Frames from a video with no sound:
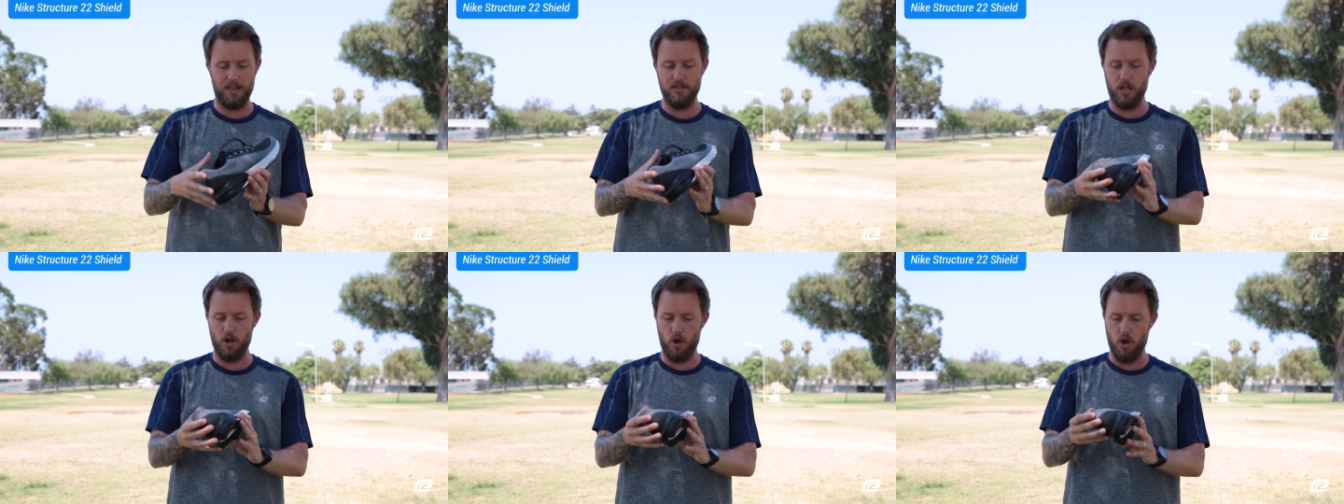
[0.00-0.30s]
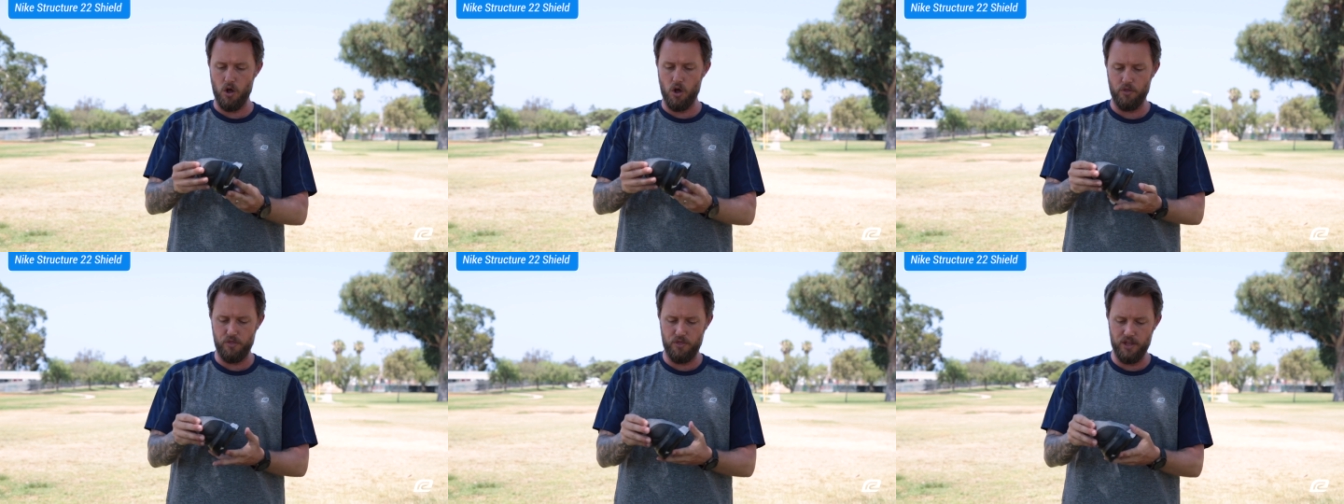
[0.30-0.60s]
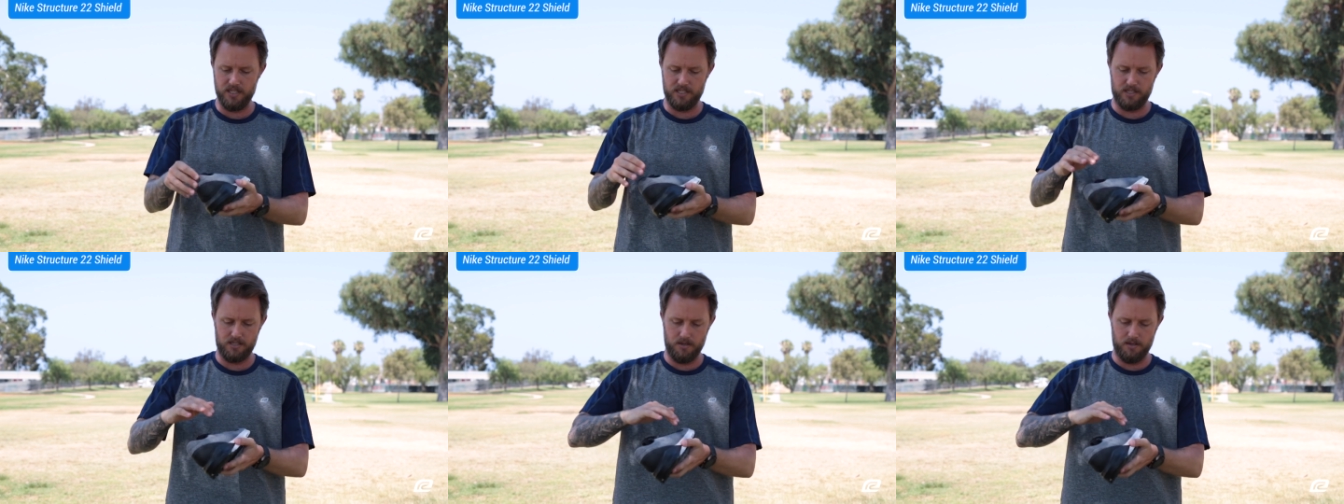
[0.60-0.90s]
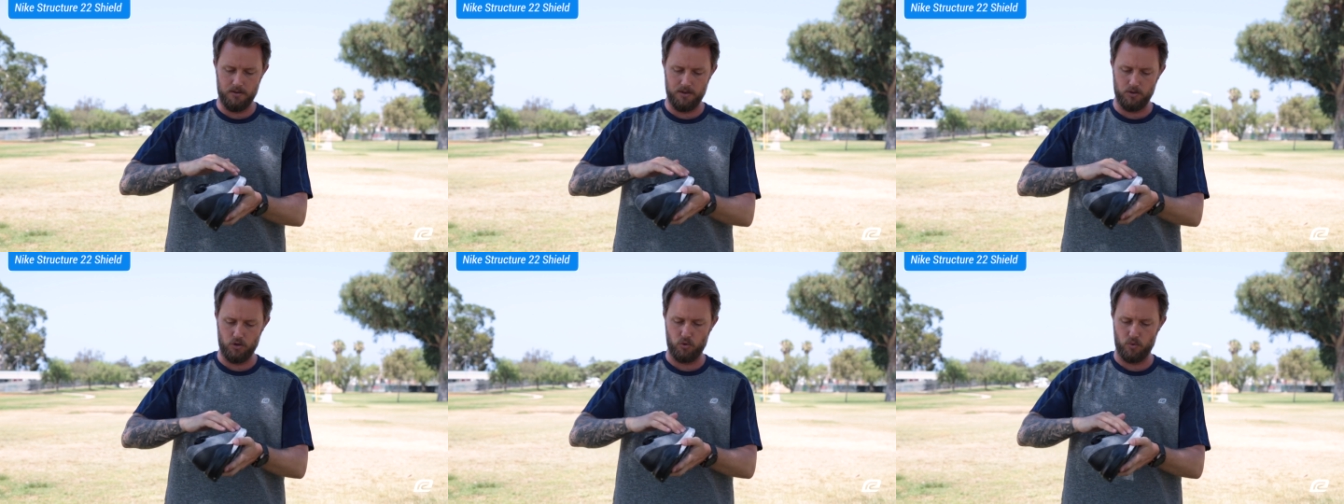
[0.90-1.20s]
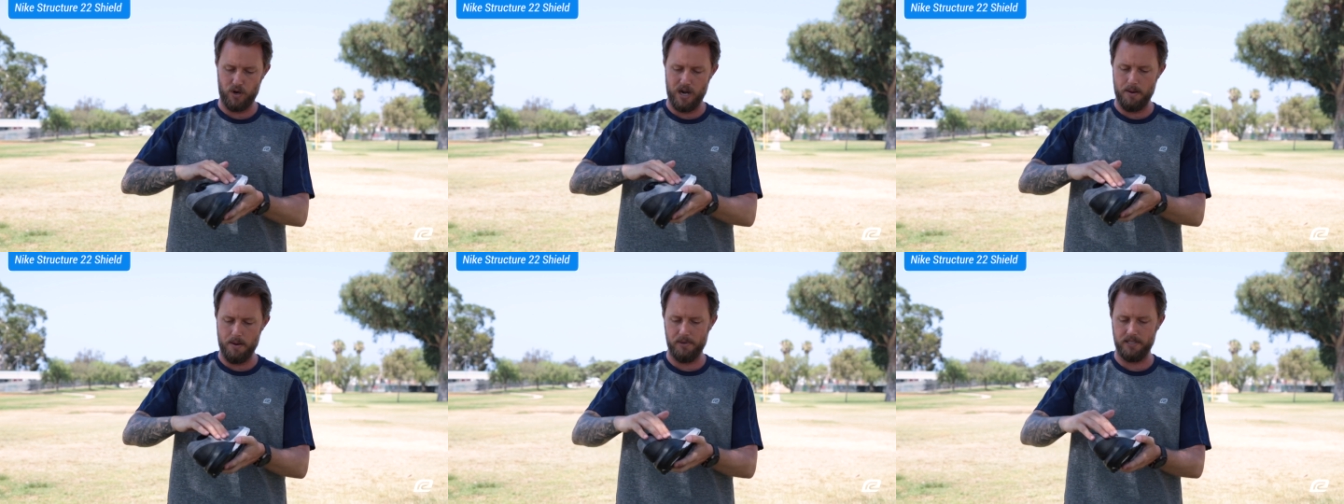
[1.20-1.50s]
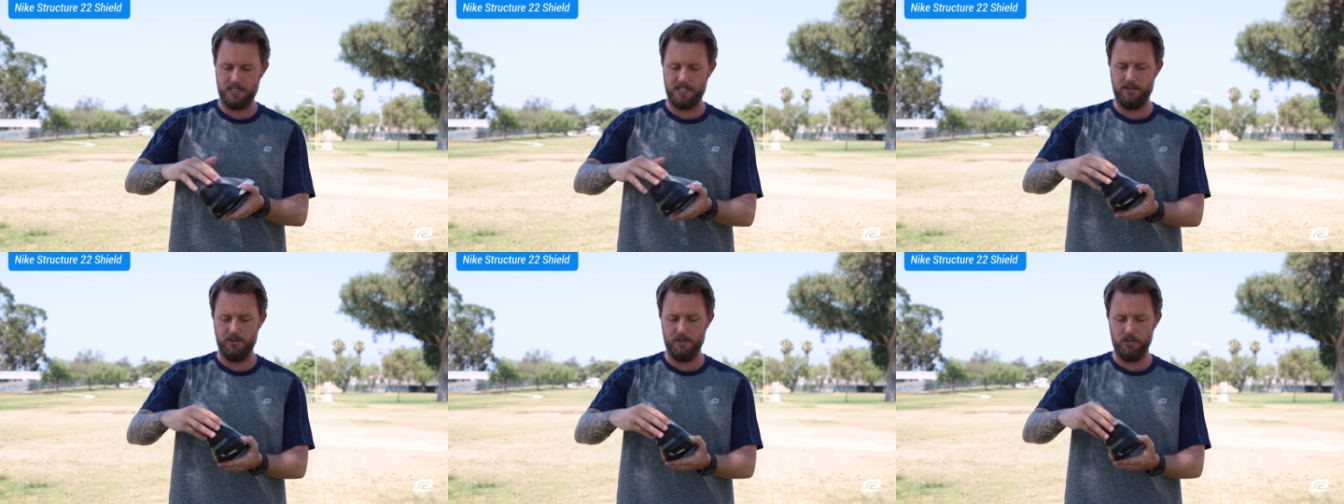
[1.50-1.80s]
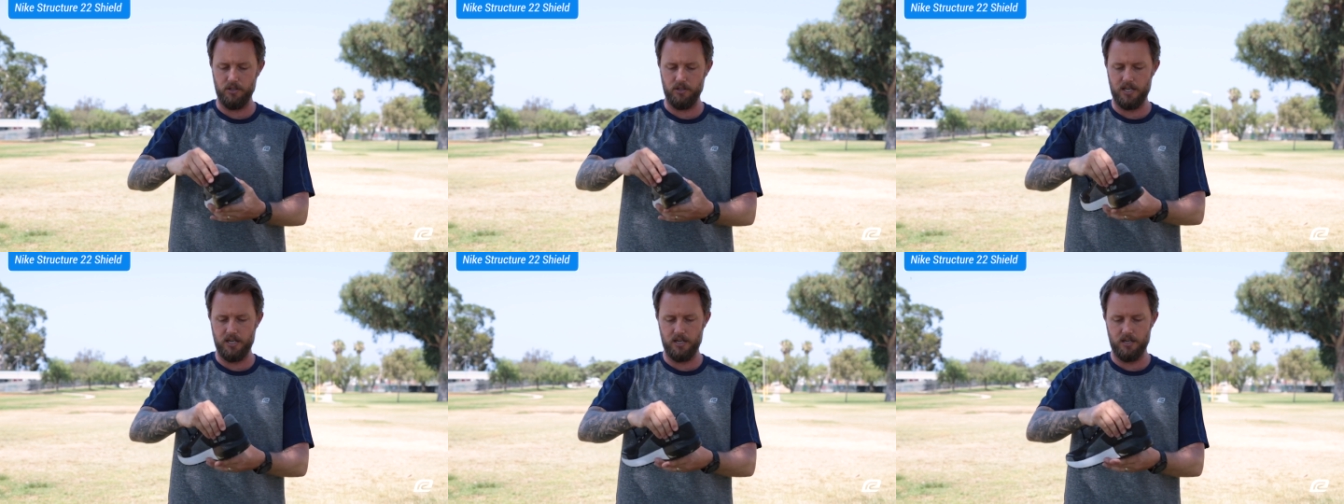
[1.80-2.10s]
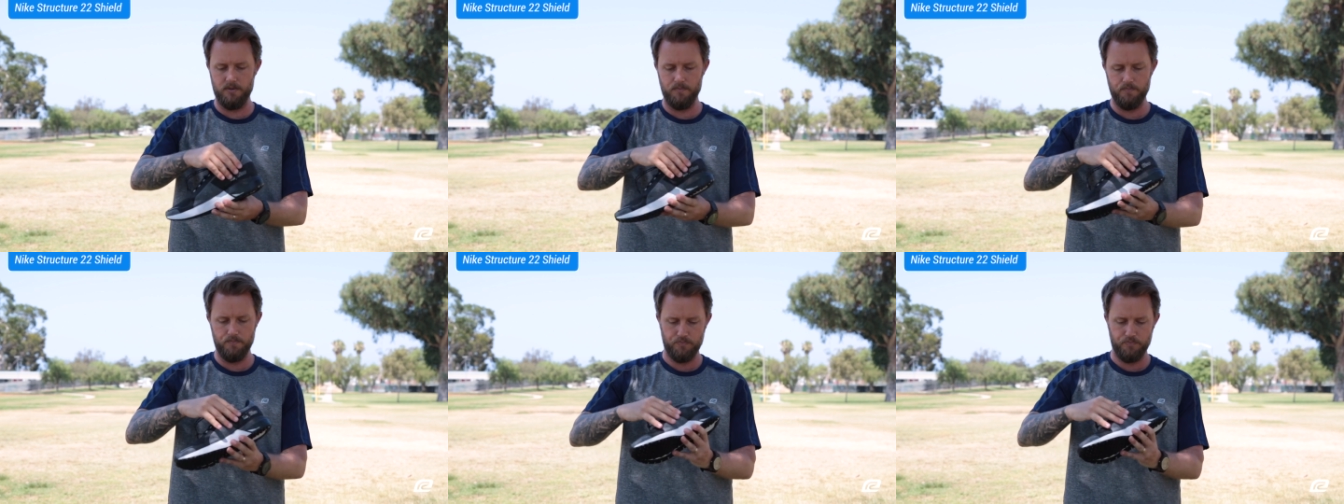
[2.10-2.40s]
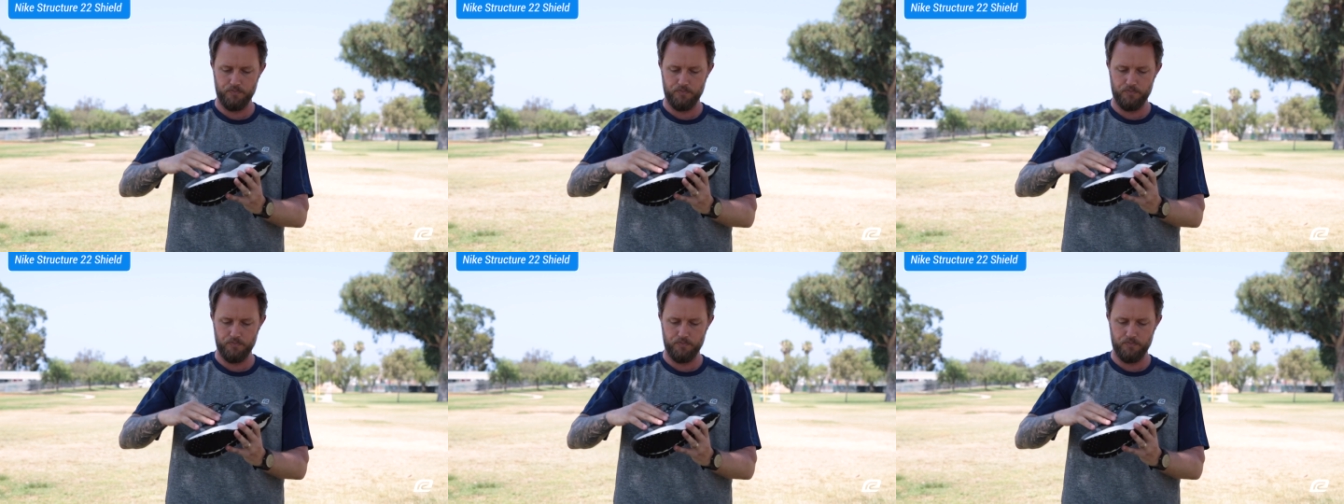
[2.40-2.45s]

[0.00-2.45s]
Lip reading: And then all this gray material here,